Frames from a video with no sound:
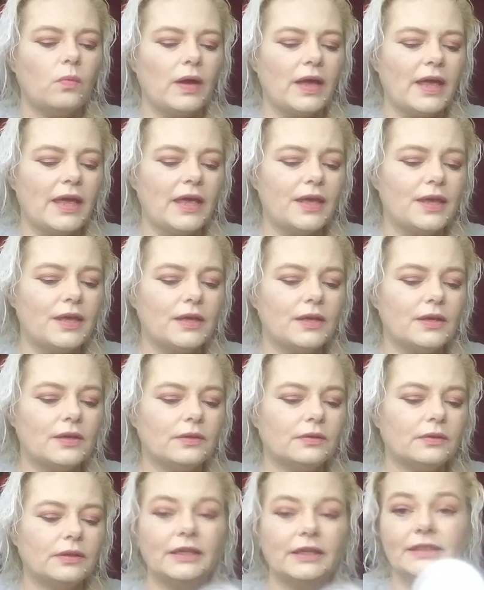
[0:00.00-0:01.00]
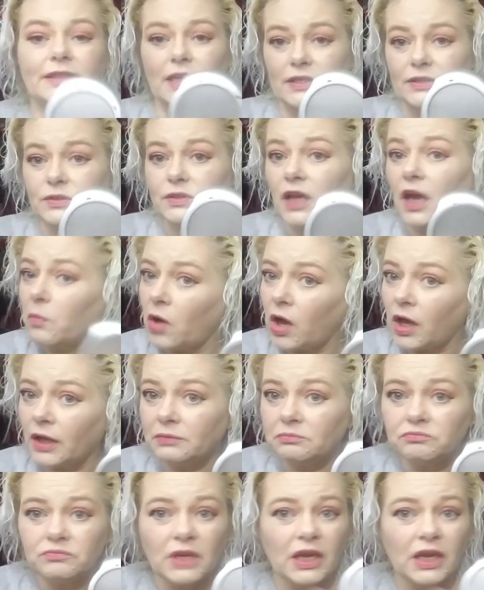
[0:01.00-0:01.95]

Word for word: Well, it does come on.